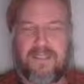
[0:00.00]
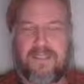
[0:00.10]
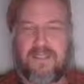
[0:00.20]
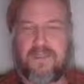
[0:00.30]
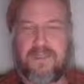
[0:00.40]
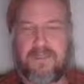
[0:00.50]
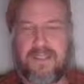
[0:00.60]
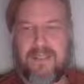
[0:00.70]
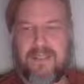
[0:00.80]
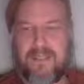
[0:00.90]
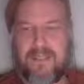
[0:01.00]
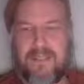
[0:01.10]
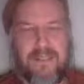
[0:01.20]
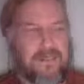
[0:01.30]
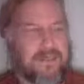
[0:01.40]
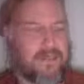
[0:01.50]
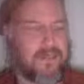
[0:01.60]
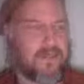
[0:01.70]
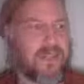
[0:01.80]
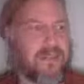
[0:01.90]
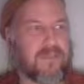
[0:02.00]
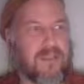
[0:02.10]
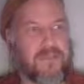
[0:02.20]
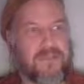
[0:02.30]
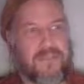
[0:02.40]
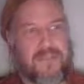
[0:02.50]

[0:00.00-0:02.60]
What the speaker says: easy for them to get, kind of lost.